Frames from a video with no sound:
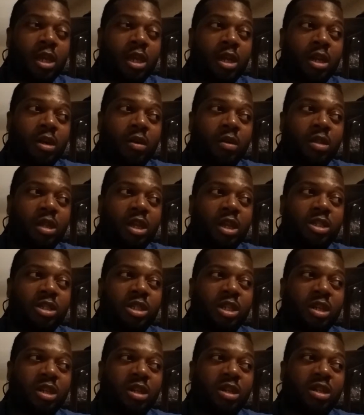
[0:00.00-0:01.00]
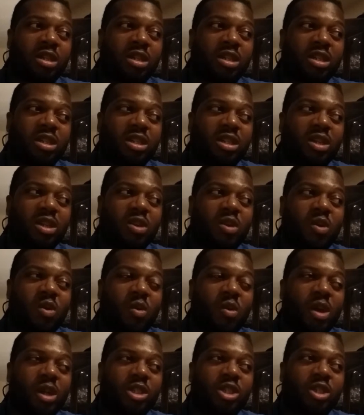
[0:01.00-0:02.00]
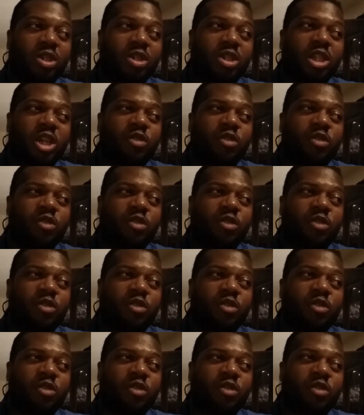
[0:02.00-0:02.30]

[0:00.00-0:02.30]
You know, they used to coin certain